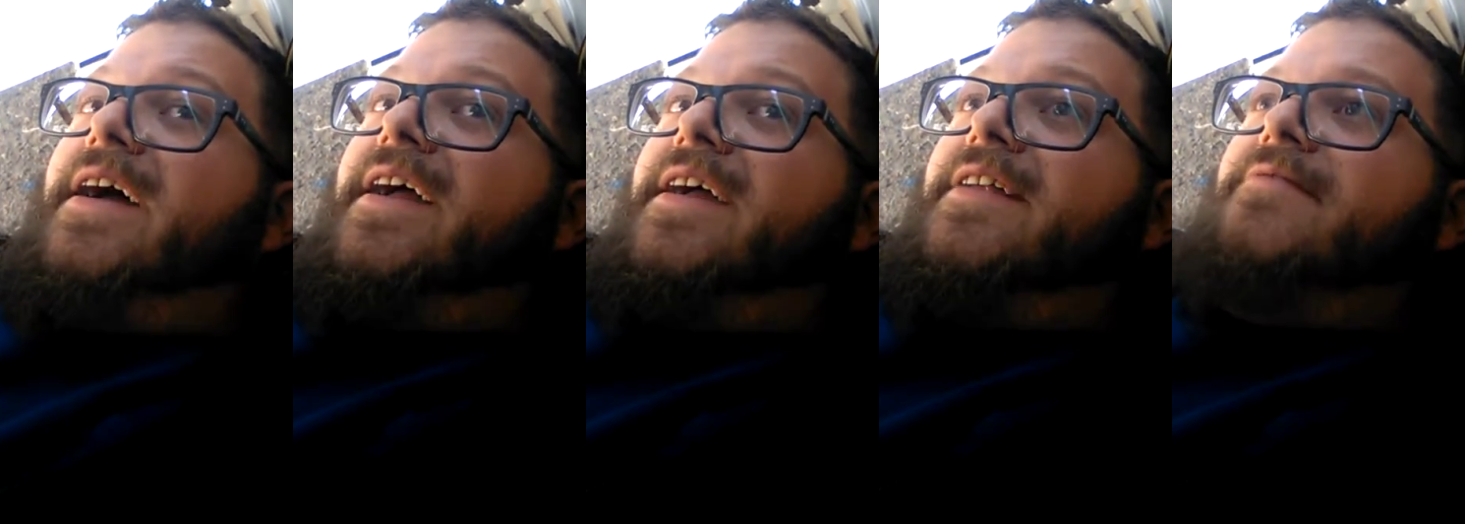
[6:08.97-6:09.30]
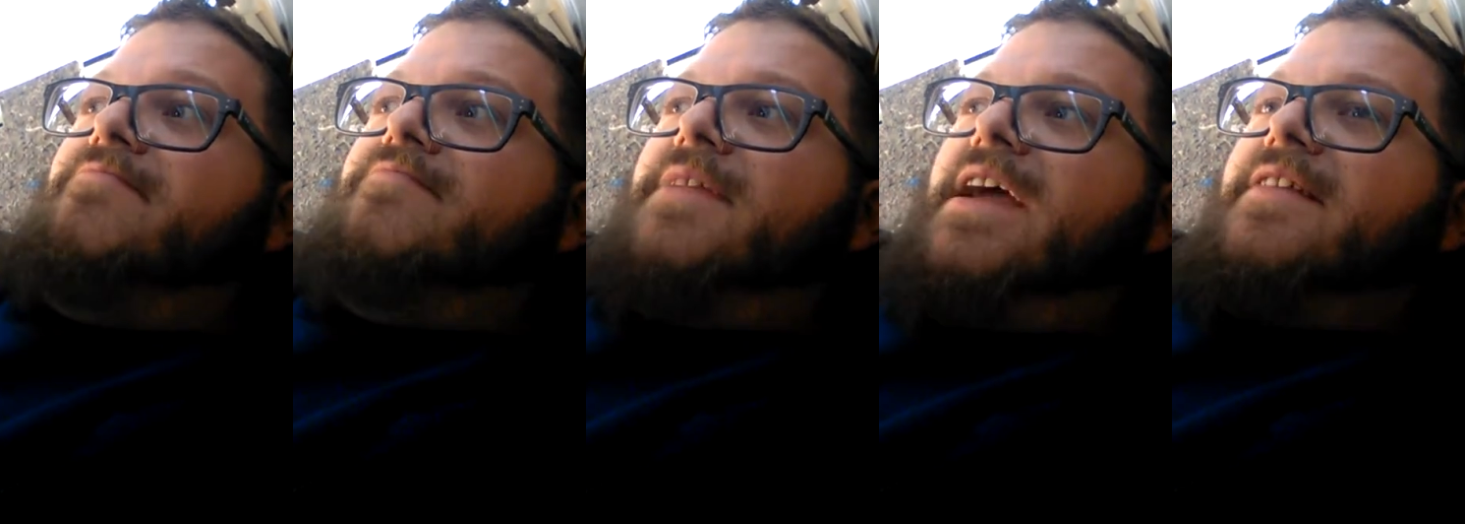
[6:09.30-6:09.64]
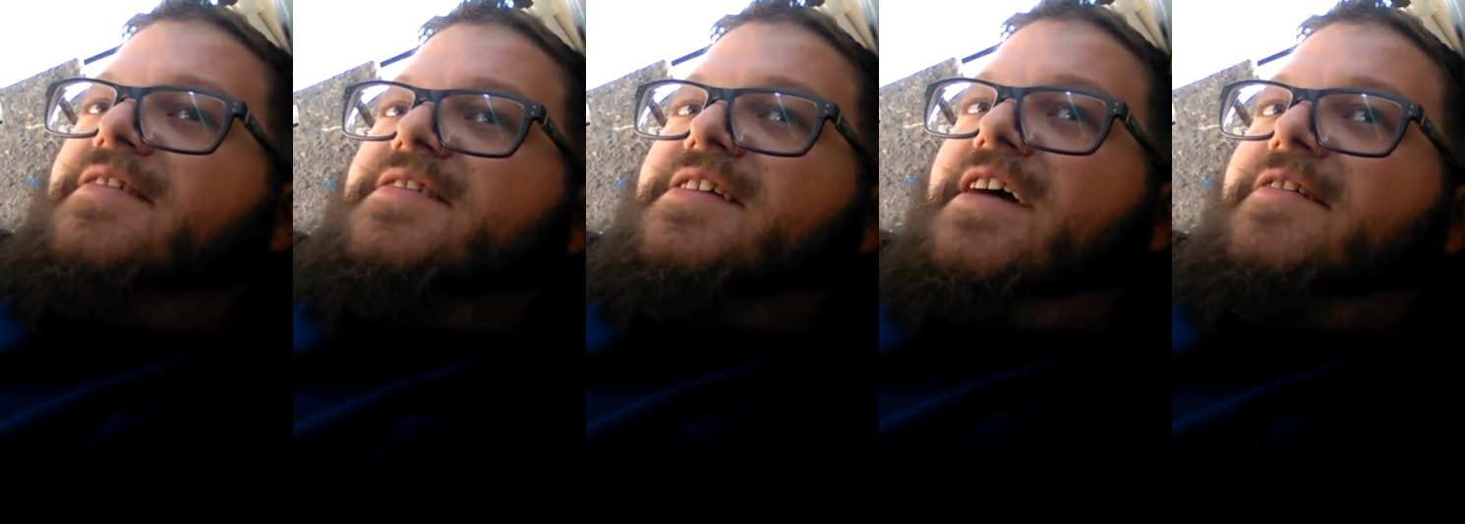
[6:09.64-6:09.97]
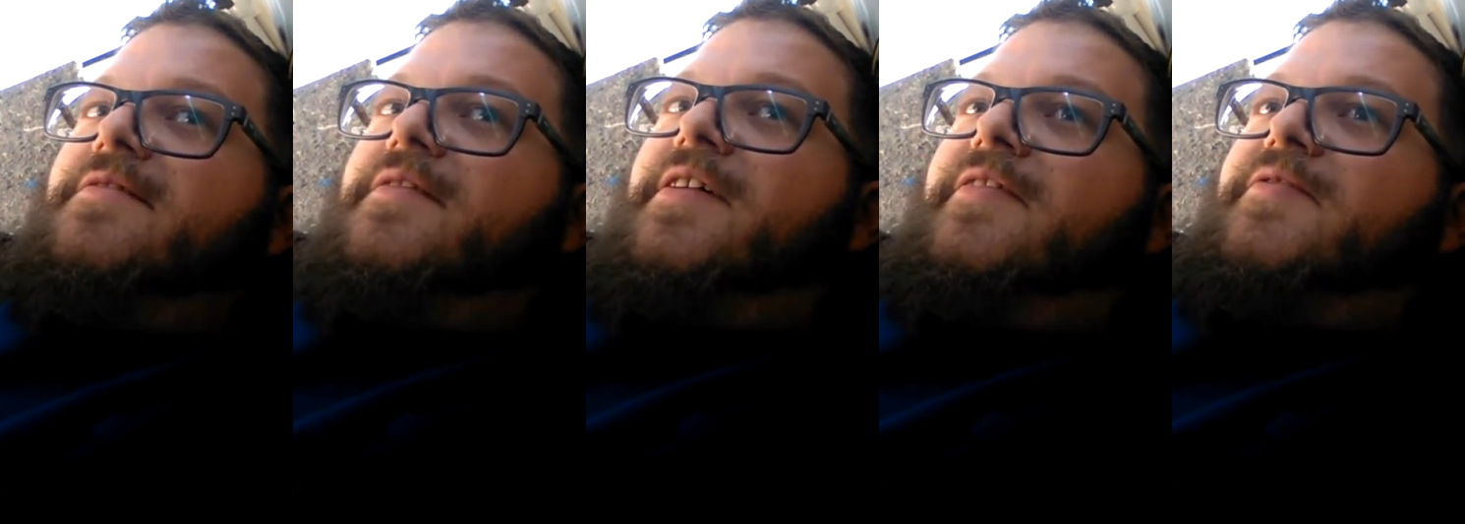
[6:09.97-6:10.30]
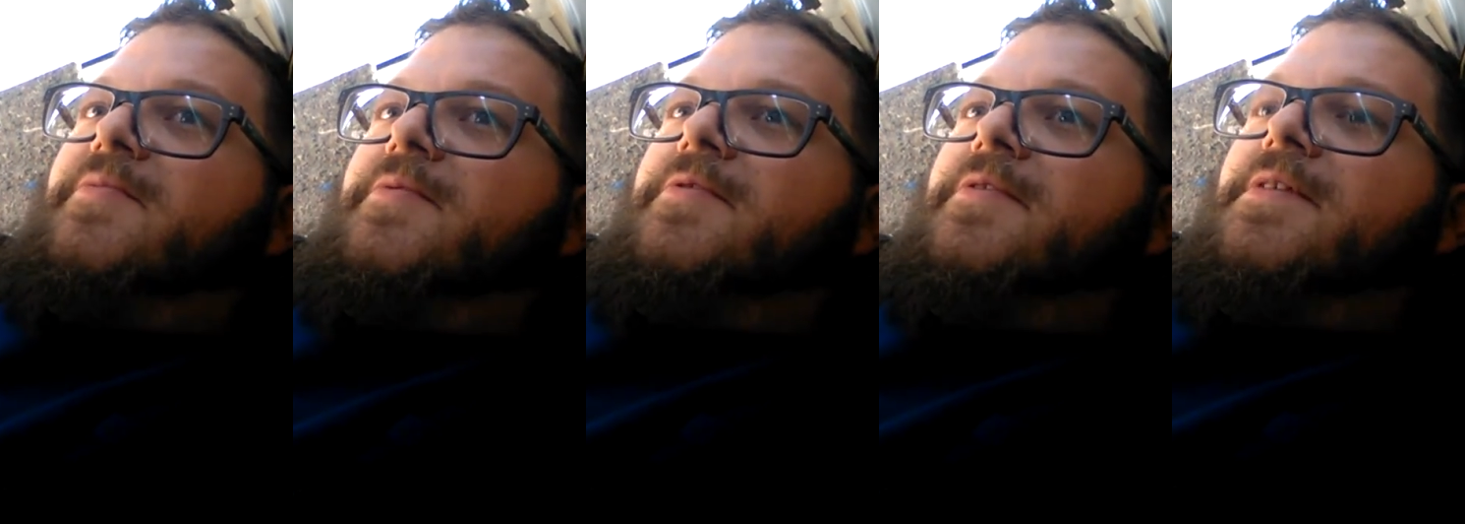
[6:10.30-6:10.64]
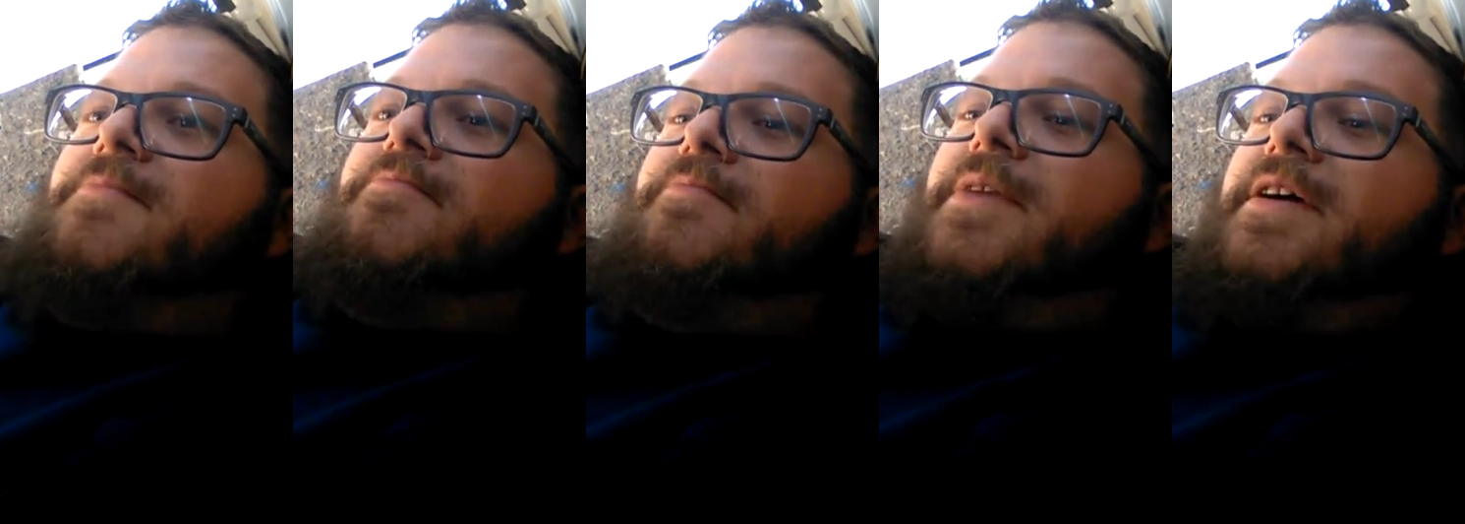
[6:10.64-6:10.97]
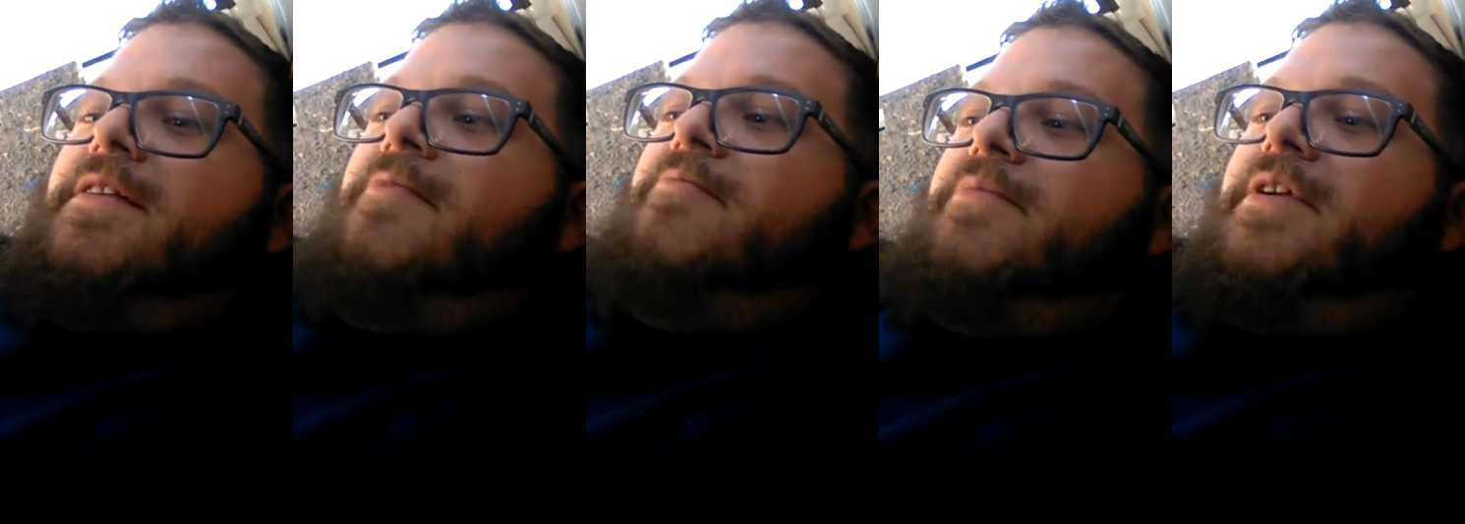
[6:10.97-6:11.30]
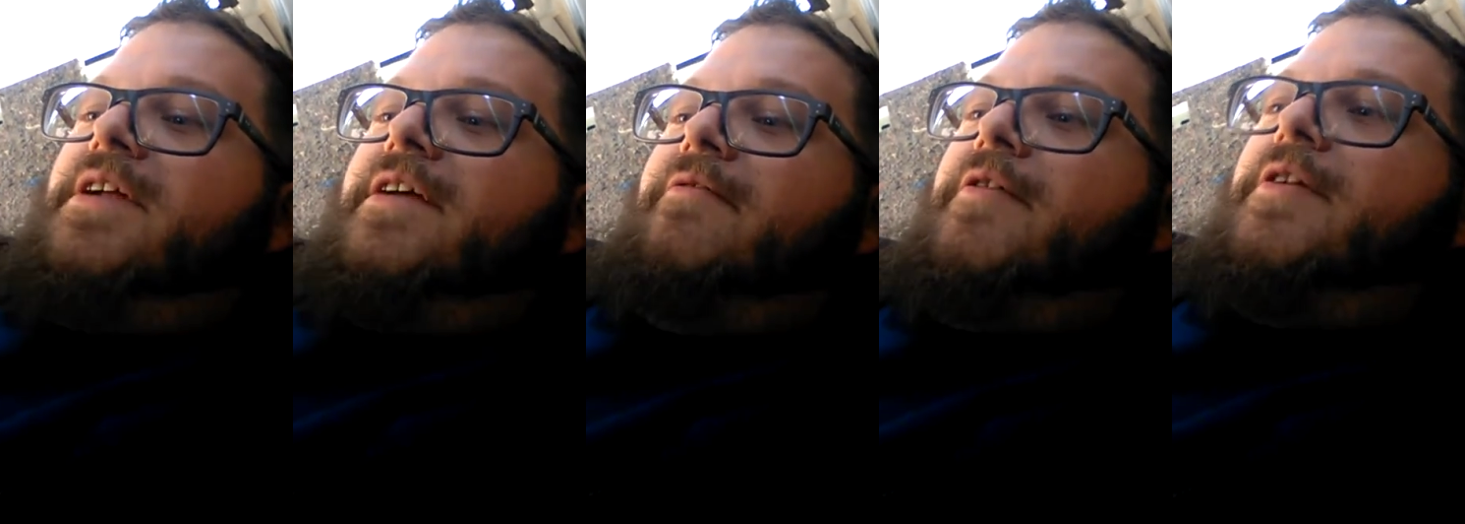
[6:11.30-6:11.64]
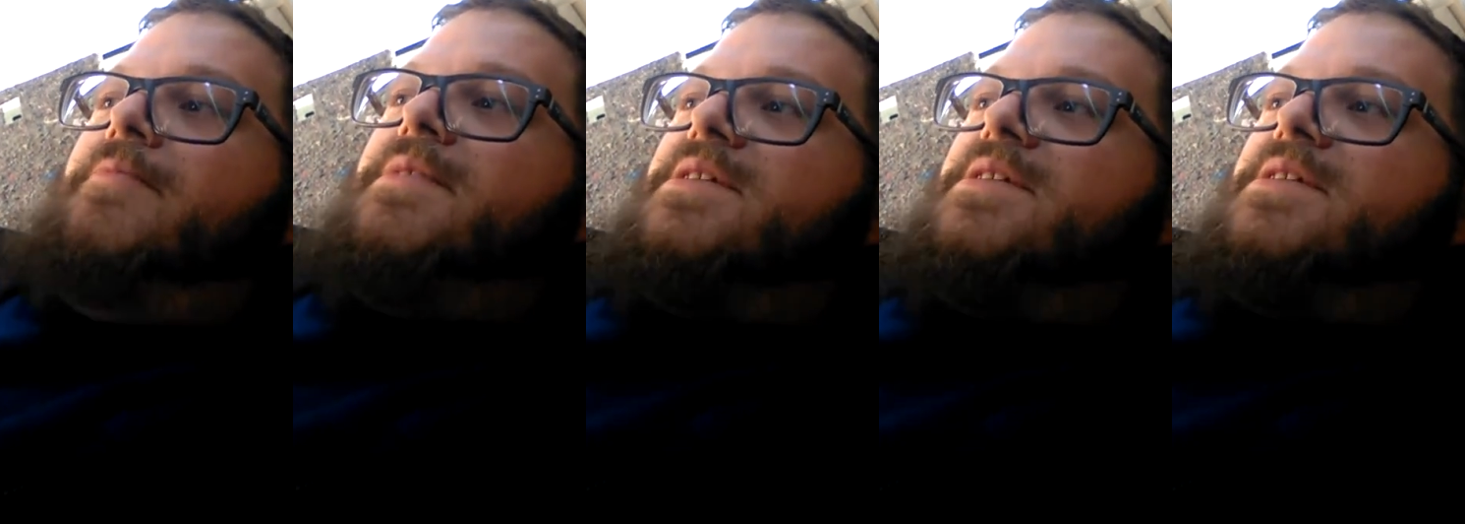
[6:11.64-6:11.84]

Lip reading: and yeah, it's kind of uncomfortable, but plenty of room.